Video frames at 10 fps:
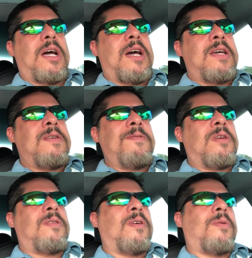I
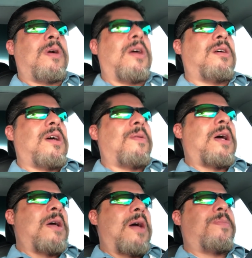
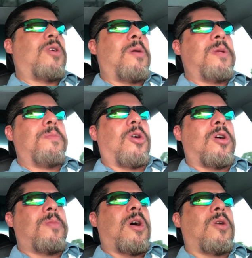have probably
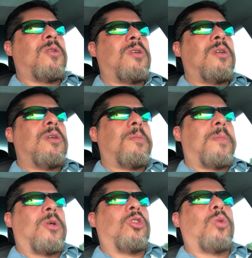bought about
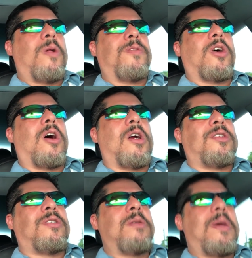12
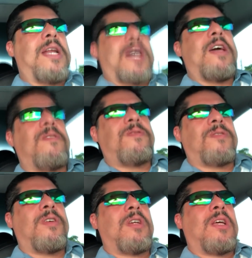cars in my life,
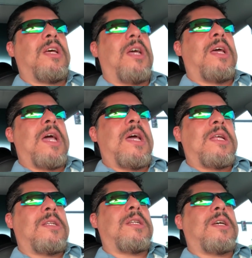
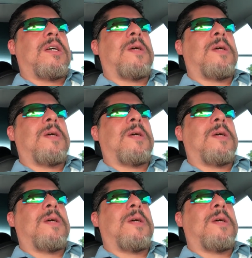and